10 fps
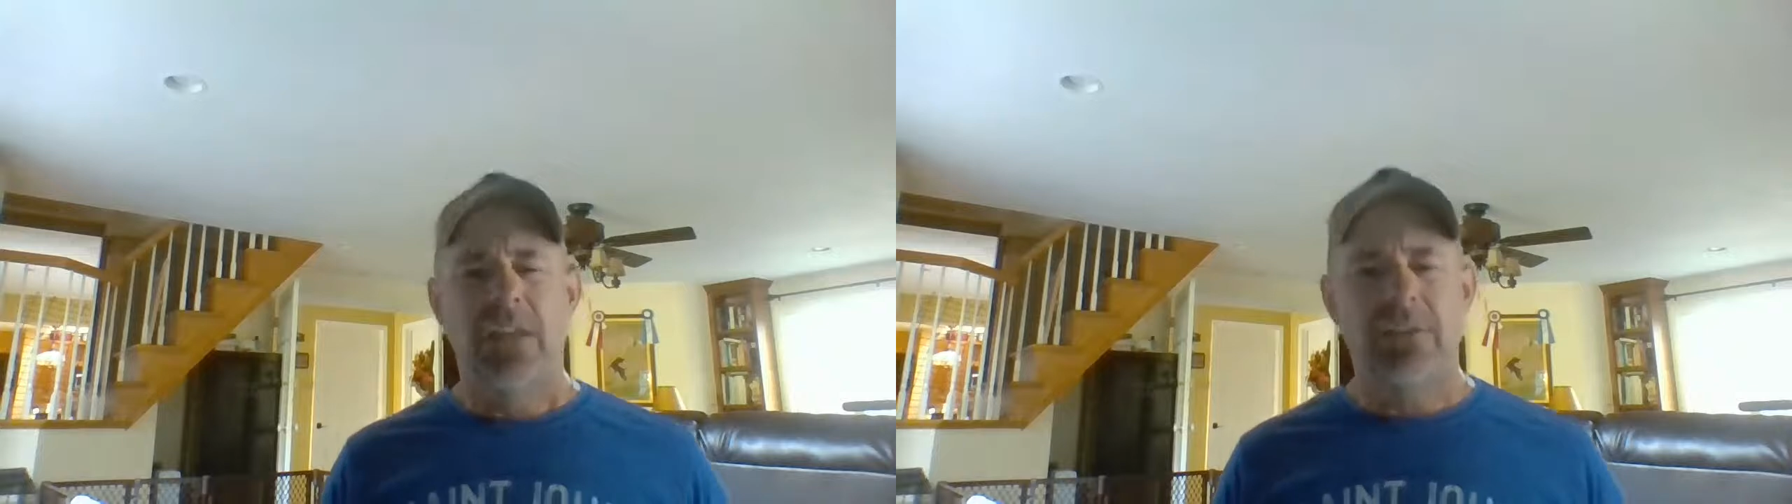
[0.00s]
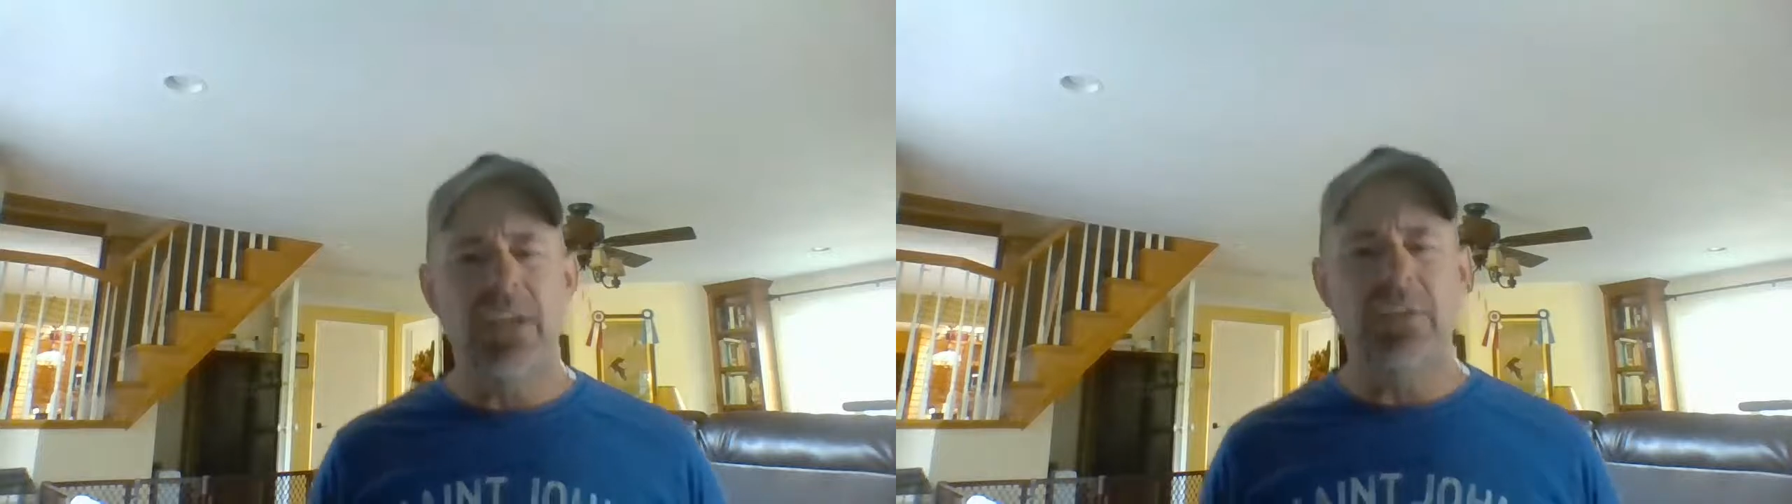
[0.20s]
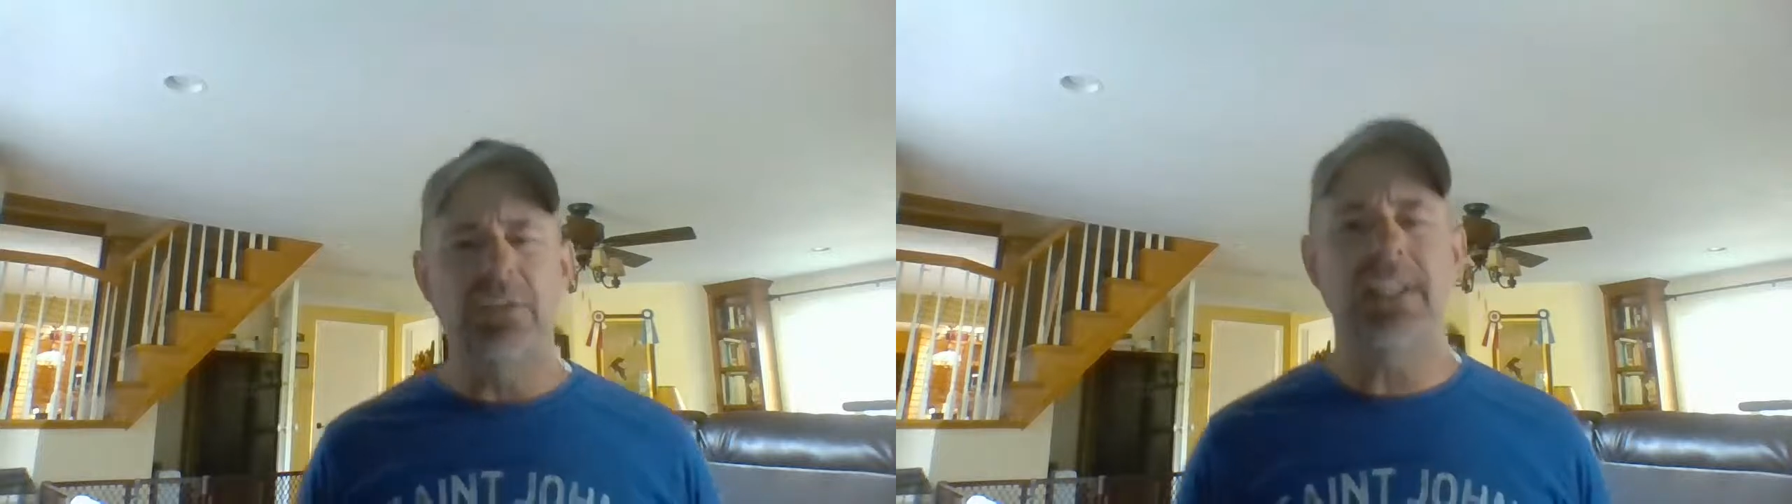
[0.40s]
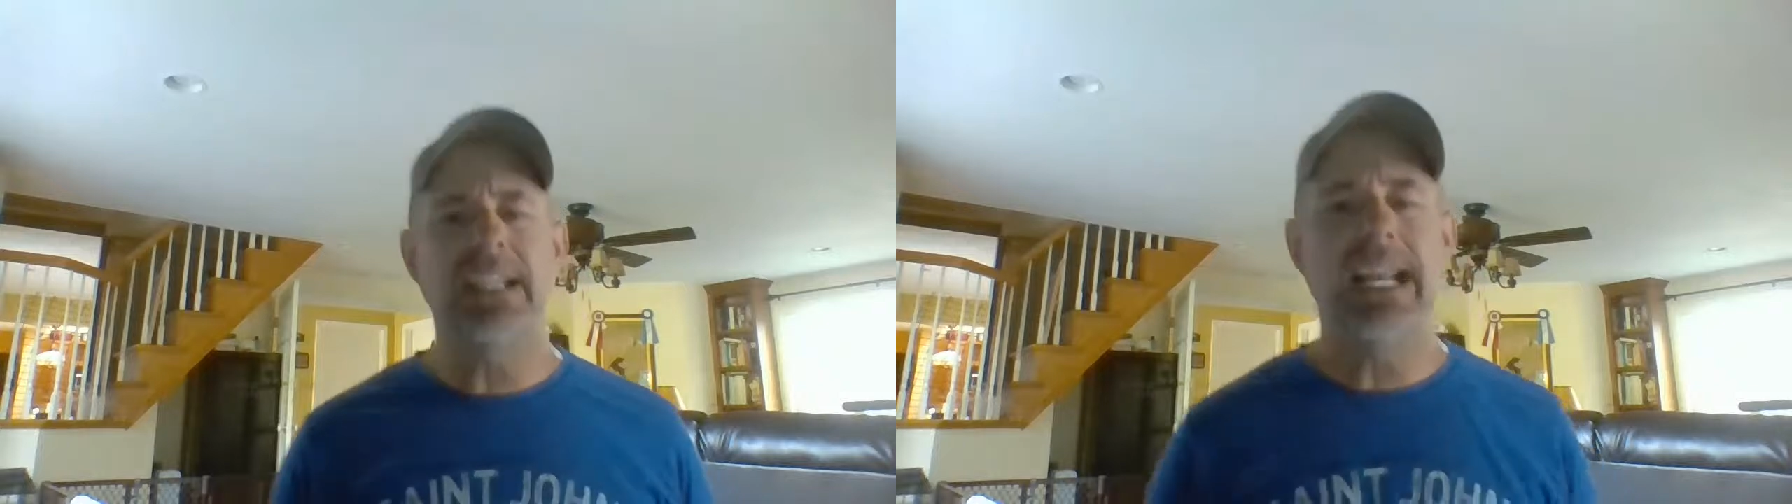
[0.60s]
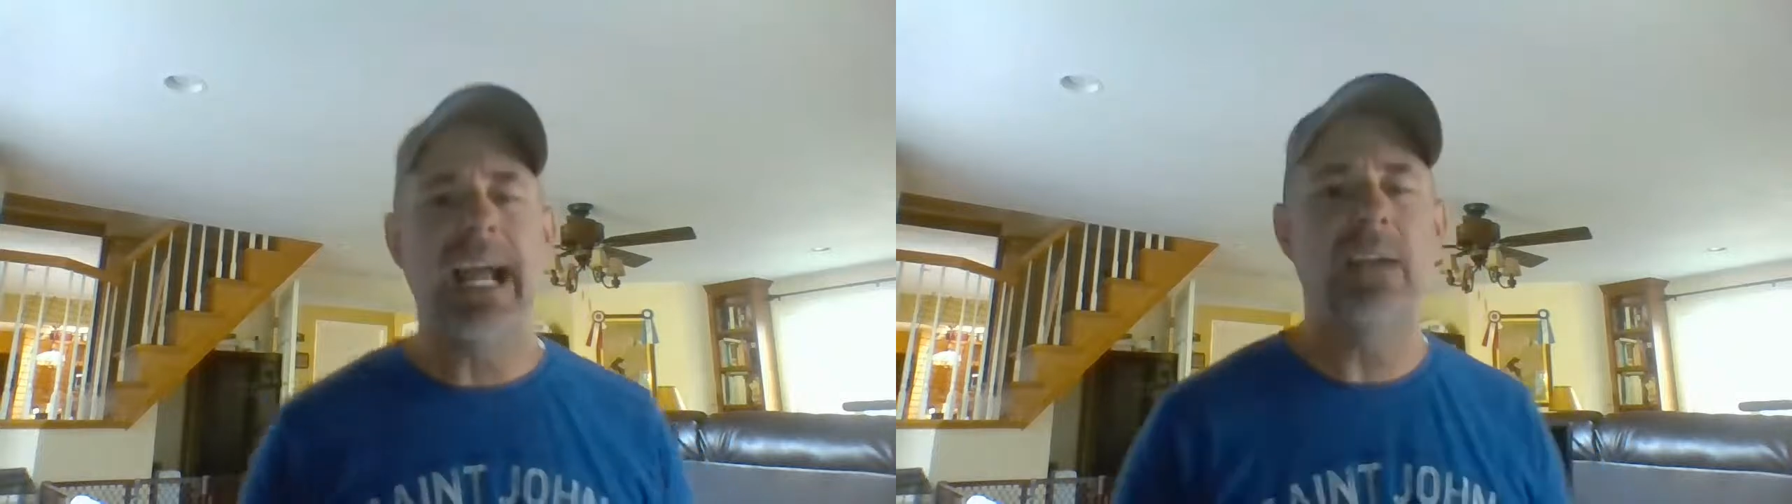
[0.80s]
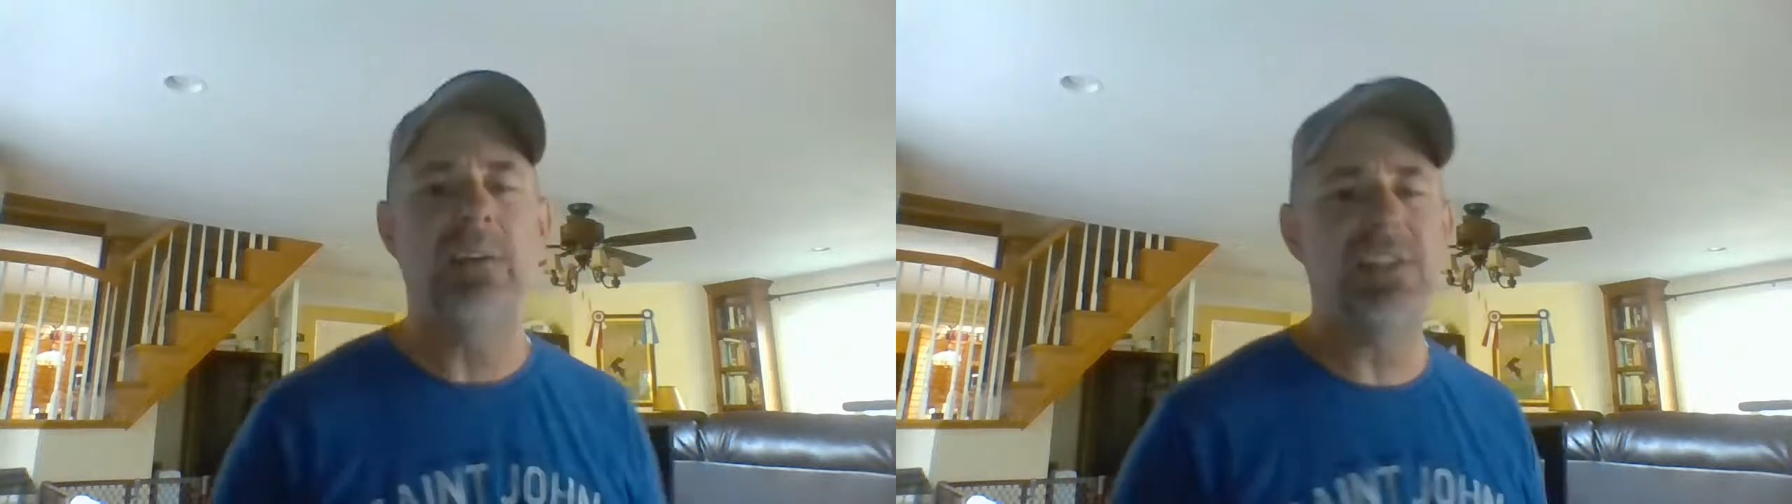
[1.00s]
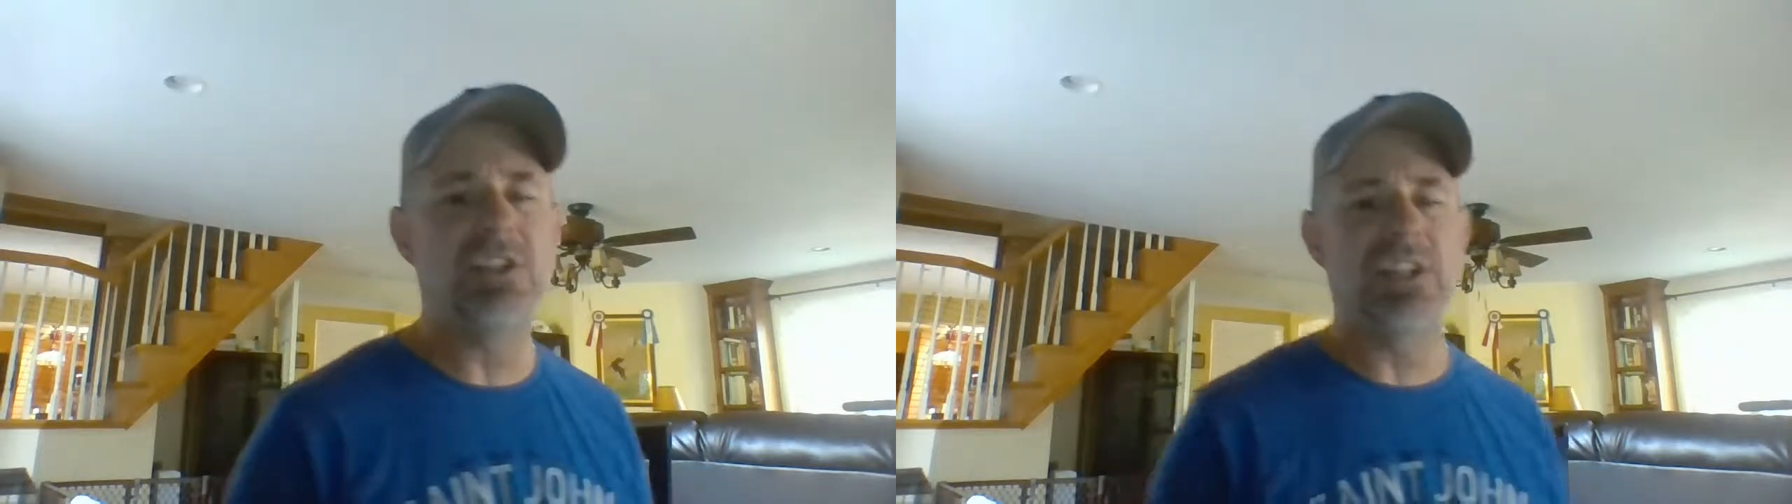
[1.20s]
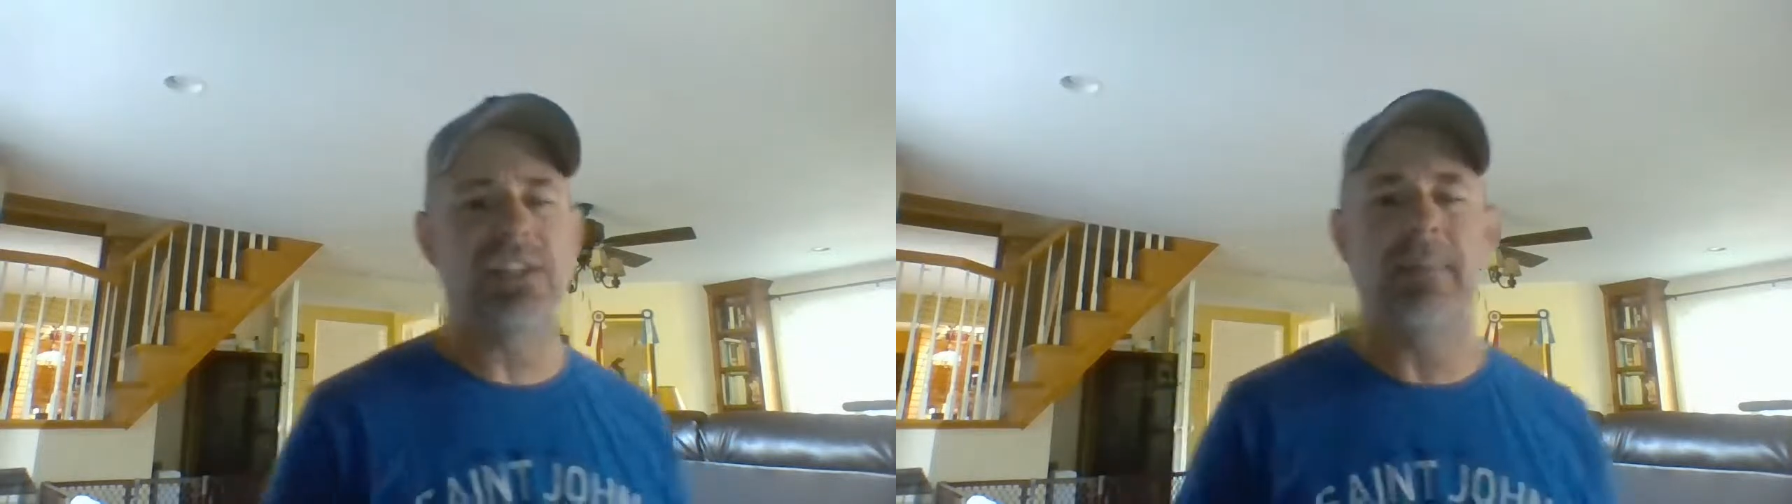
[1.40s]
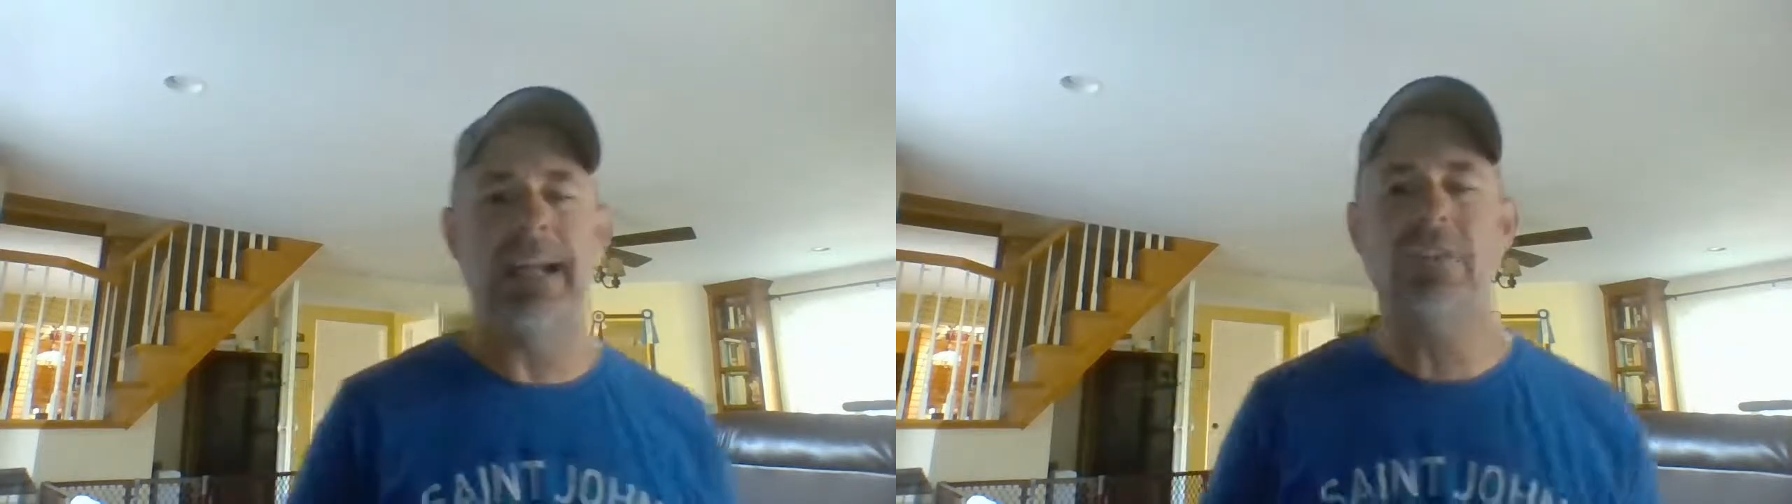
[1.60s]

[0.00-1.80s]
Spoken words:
The other thing that I always suggest to my